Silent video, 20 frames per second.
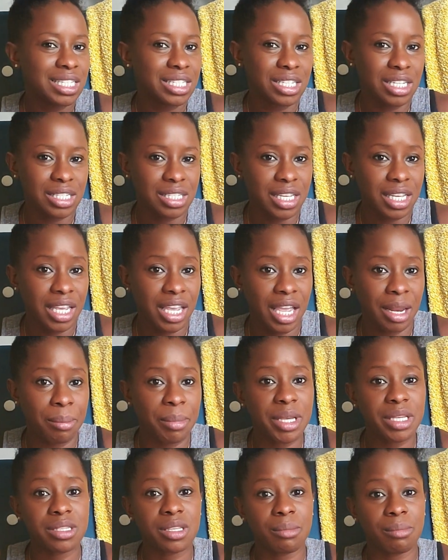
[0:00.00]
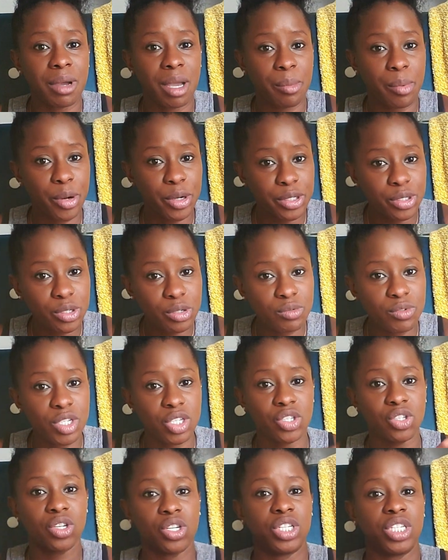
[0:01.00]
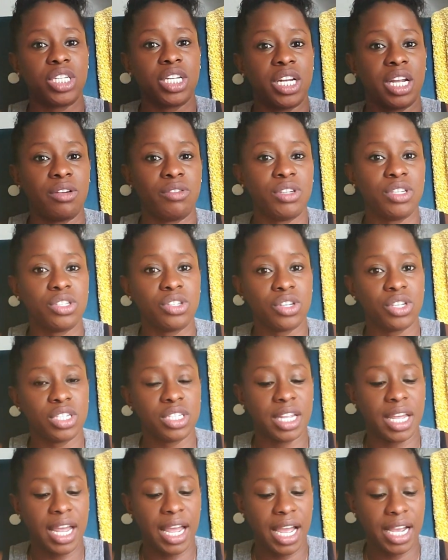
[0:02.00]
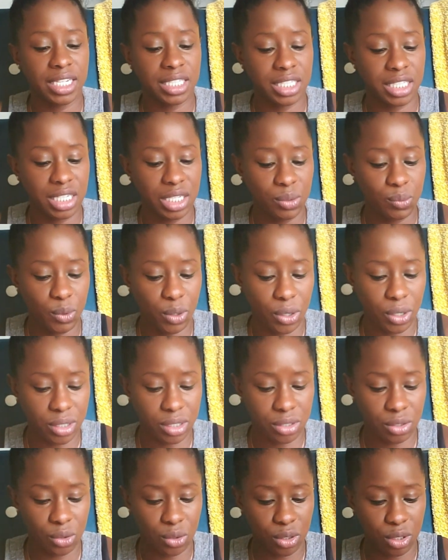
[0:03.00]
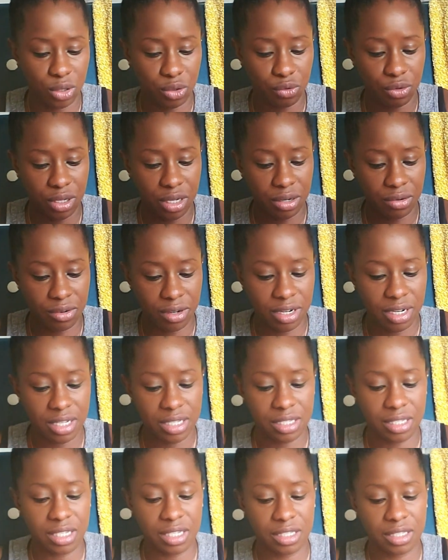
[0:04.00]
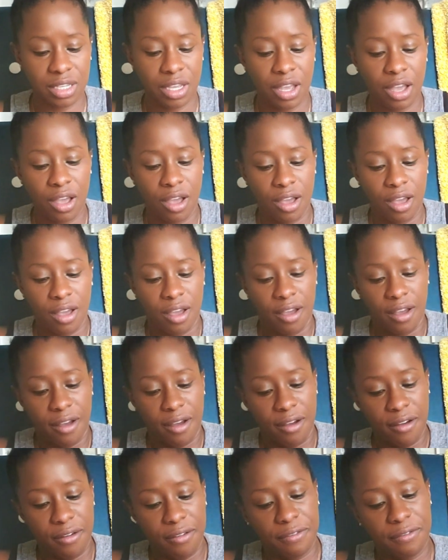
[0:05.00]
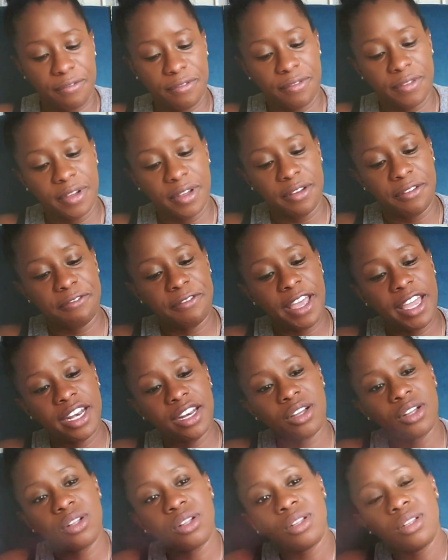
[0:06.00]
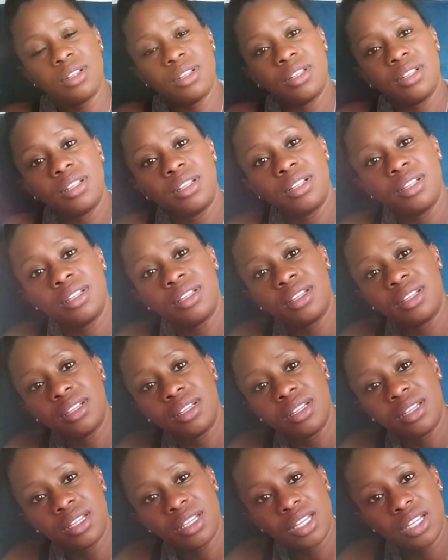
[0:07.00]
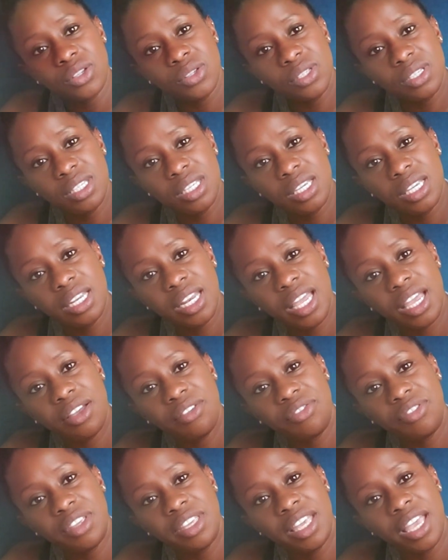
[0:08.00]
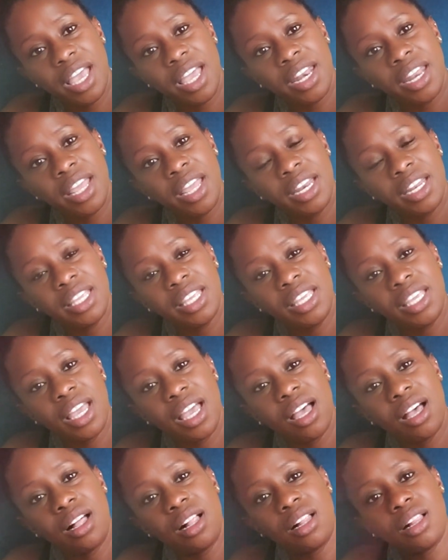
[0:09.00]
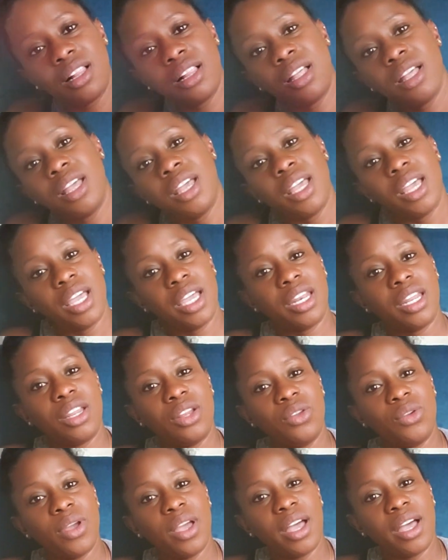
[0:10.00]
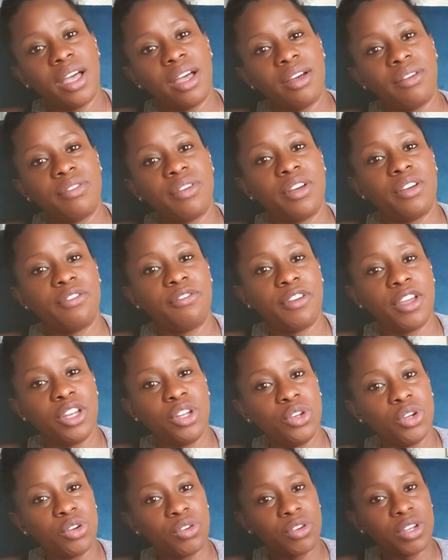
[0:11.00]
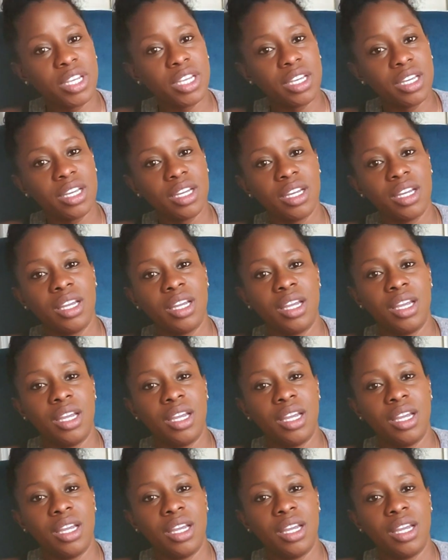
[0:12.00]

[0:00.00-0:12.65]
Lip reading: is just, again, based on my personal research that I researched that actually works. So the 3 ingredients is fennel. You see it, Fennel. And then you have fenugreek,